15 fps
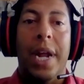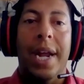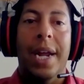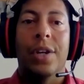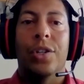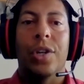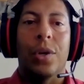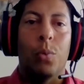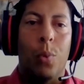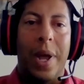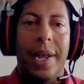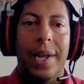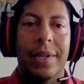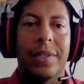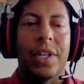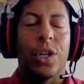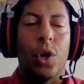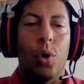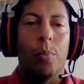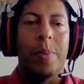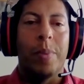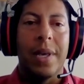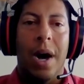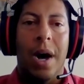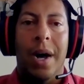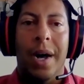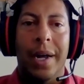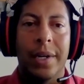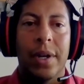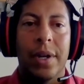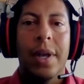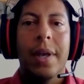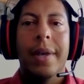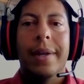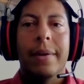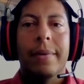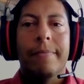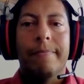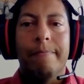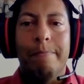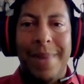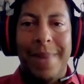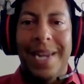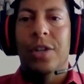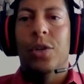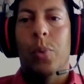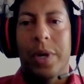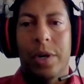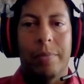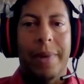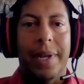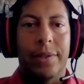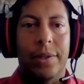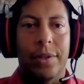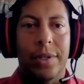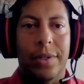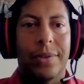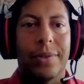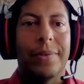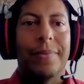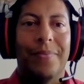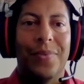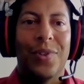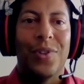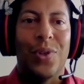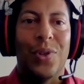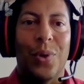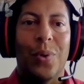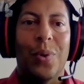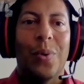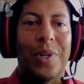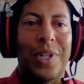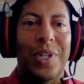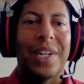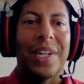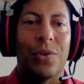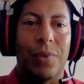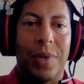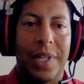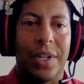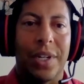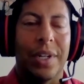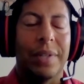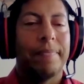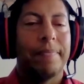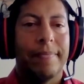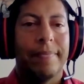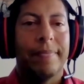change in ways that go beyond mean Twitter messages. So, which I think is really good.